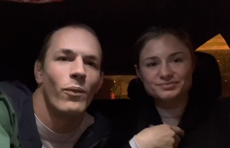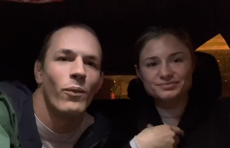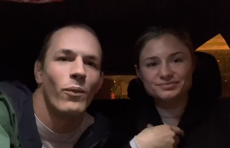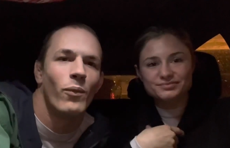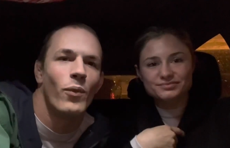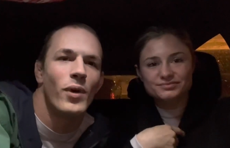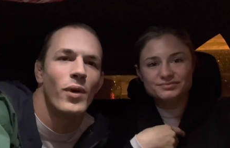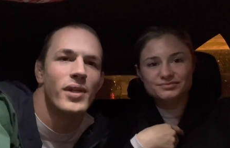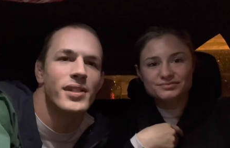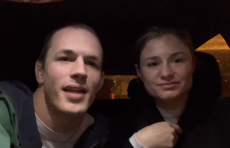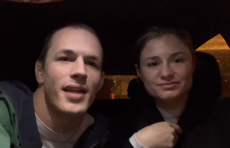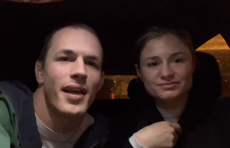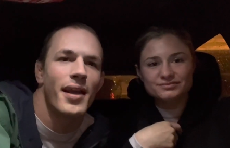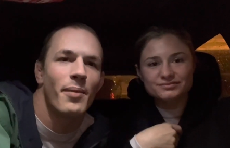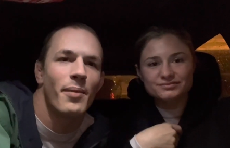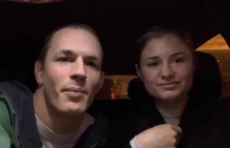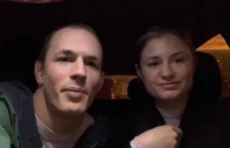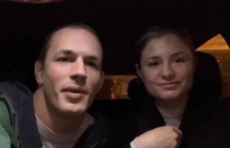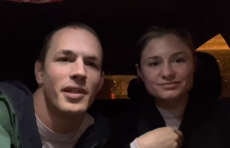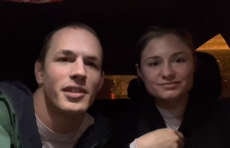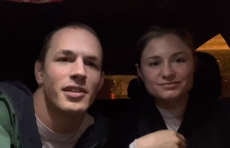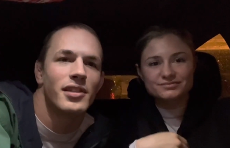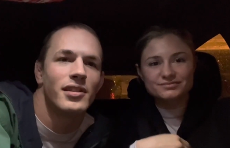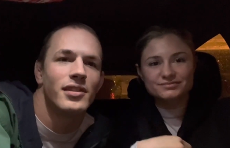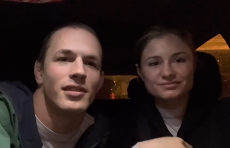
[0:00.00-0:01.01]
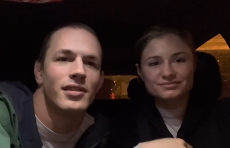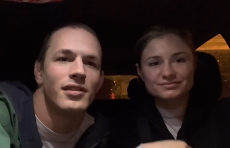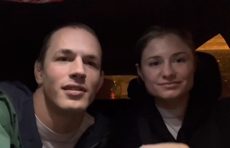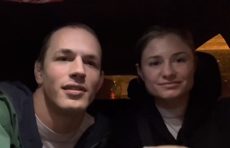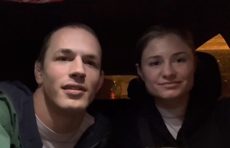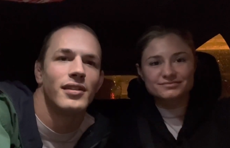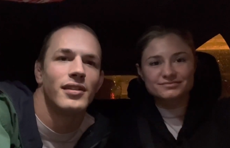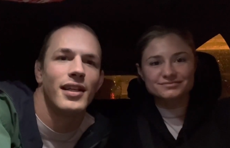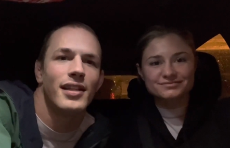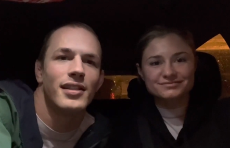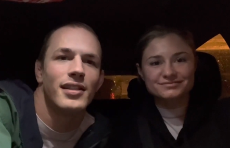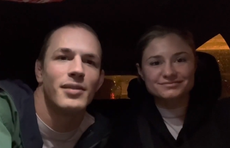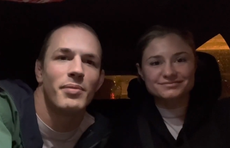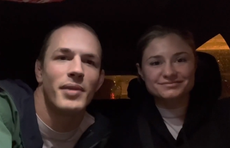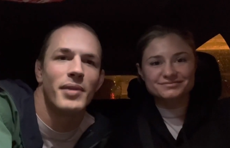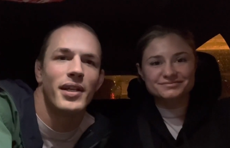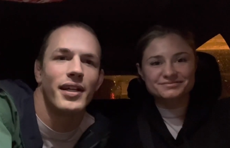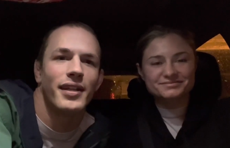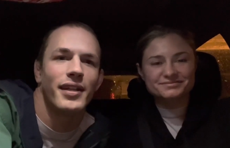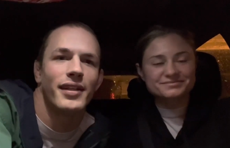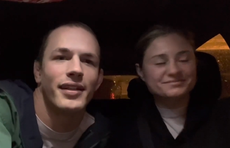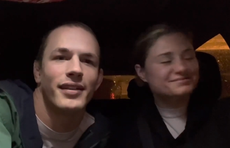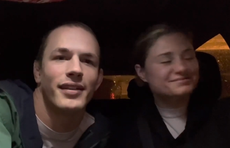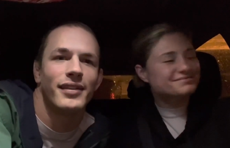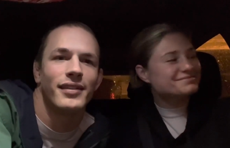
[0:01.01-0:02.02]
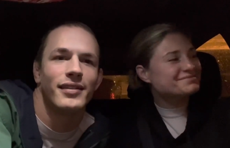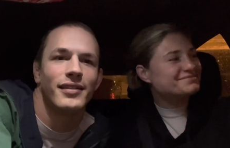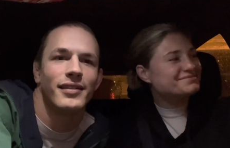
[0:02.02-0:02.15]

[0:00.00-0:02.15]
Speaker 1: What's am, bitches? It's me again,